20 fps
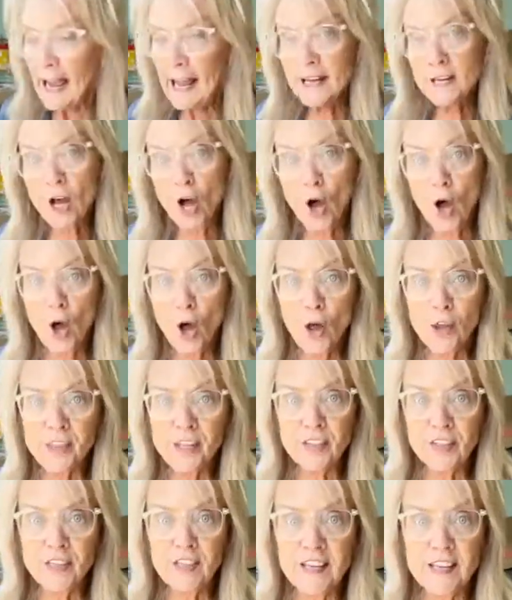and all
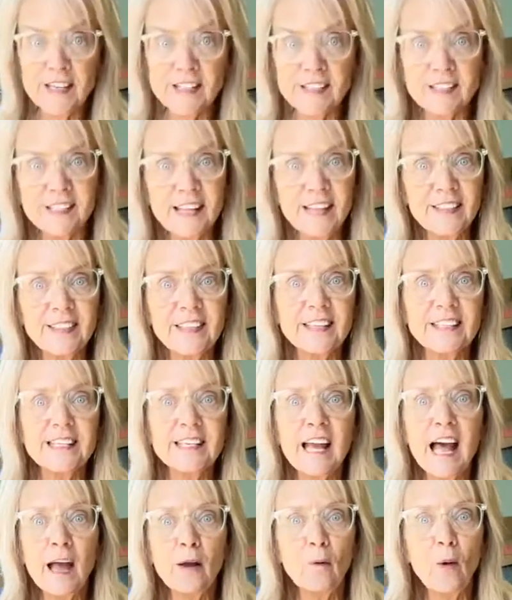the things that the
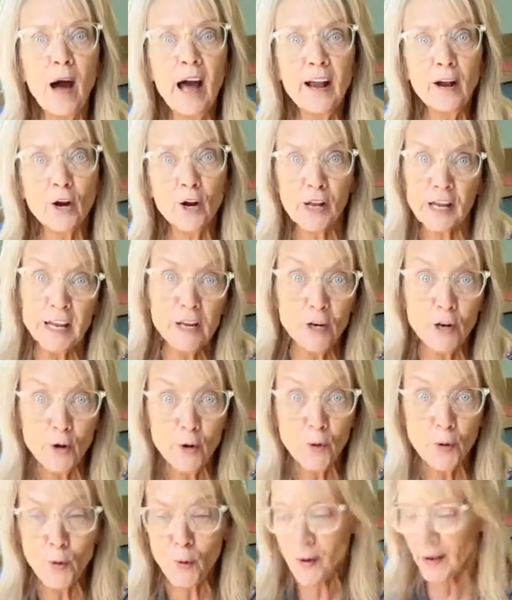DIYer can
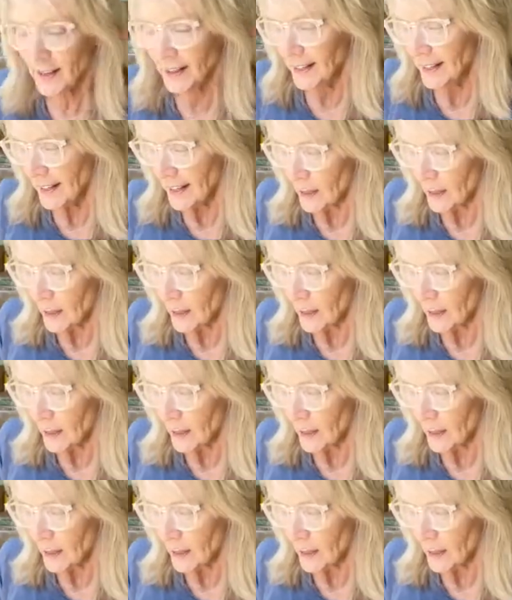do